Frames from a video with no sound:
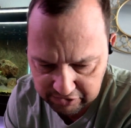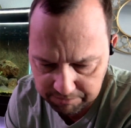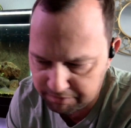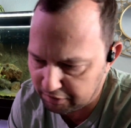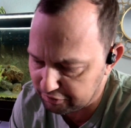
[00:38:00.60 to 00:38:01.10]

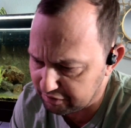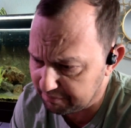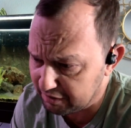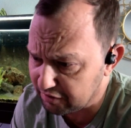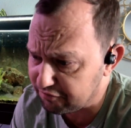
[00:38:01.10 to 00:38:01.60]
computer is going
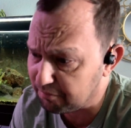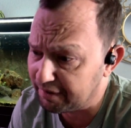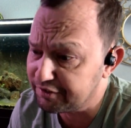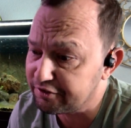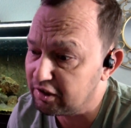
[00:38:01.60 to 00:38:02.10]
to be good for my
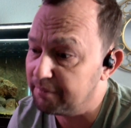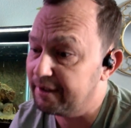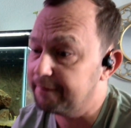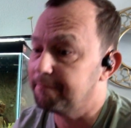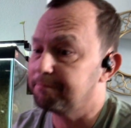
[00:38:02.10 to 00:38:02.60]
streaming.